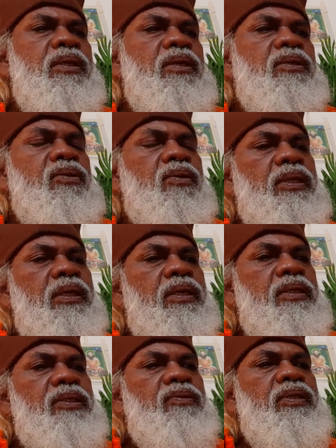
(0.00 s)
So there
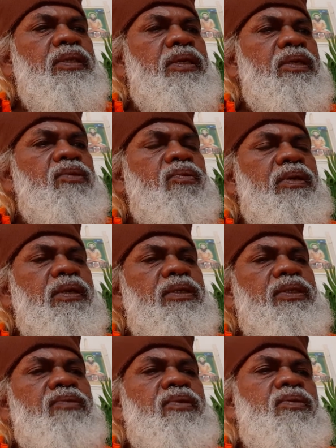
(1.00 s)
is one
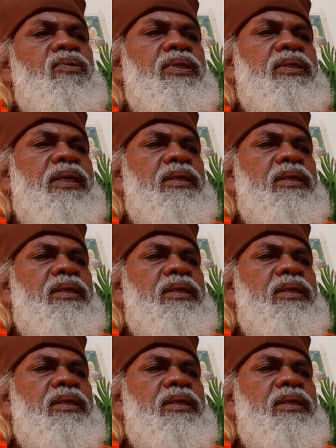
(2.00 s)
receiver. Who is